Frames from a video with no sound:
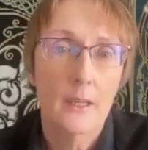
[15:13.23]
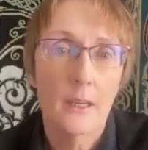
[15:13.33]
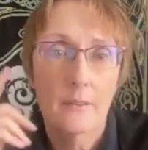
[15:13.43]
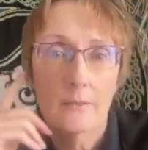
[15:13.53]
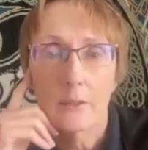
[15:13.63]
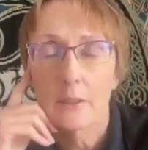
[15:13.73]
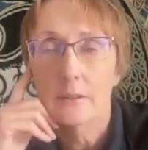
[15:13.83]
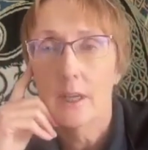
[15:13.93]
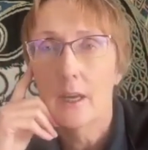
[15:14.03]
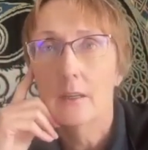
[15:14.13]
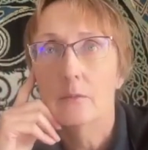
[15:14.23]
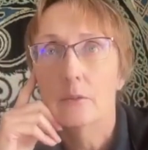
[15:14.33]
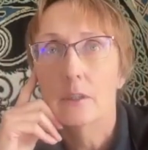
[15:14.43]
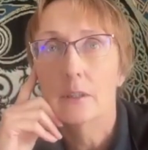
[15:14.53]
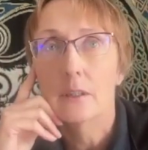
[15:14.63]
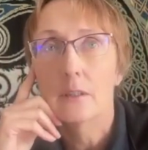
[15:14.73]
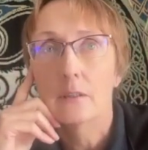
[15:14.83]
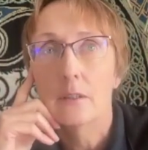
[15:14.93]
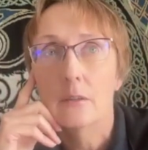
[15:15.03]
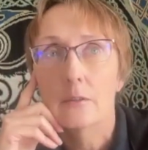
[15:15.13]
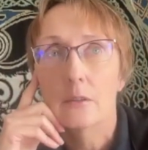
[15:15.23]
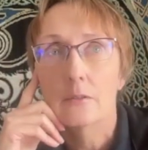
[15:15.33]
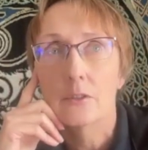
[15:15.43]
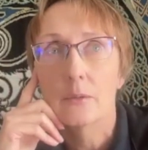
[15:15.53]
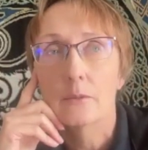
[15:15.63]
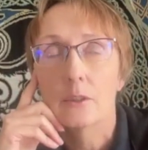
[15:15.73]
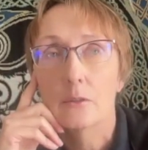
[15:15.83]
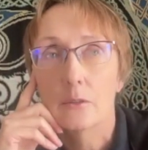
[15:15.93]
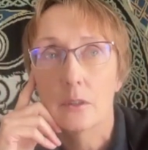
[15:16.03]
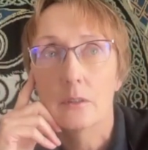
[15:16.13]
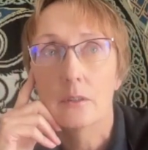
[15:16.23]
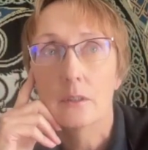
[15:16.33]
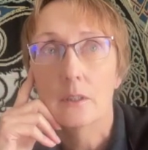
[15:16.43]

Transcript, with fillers: kind of look at that and we think, you know, there are some good